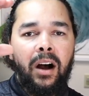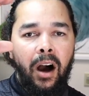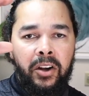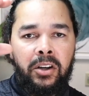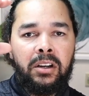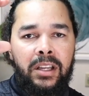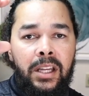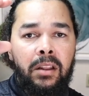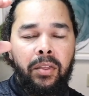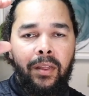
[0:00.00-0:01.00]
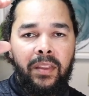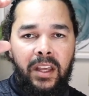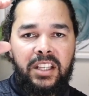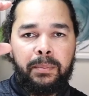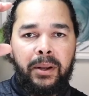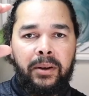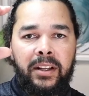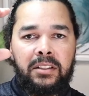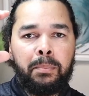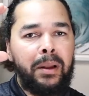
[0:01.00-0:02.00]
underneath the
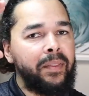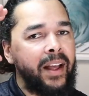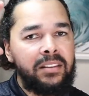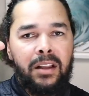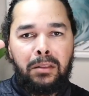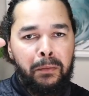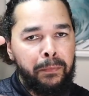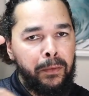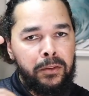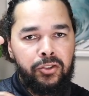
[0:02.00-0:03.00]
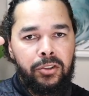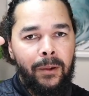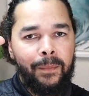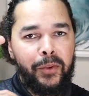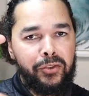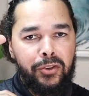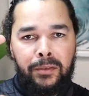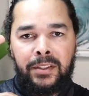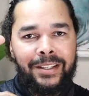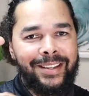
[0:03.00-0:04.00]
experience, but that's not the first. The
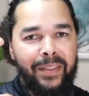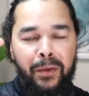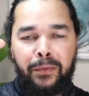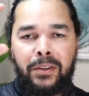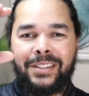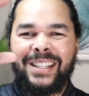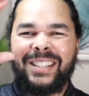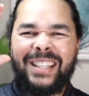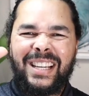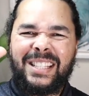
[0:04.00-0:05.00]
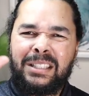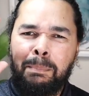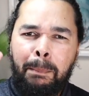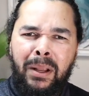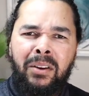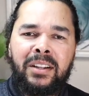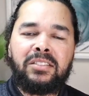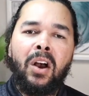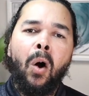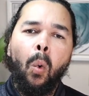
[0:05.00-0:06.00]
service is not the first. It's the experience.